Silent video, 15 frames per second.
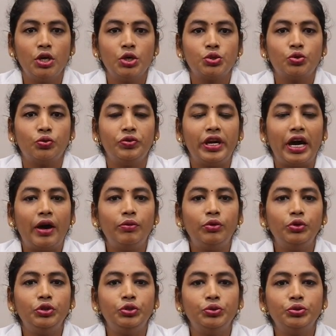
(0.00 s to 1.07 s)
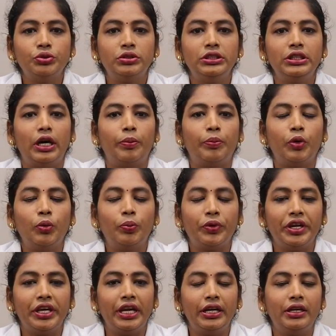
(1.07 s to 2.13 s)
So we have to use the
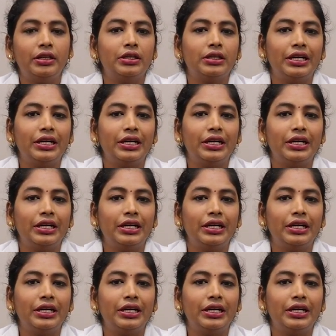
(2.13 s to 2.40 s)
appropriate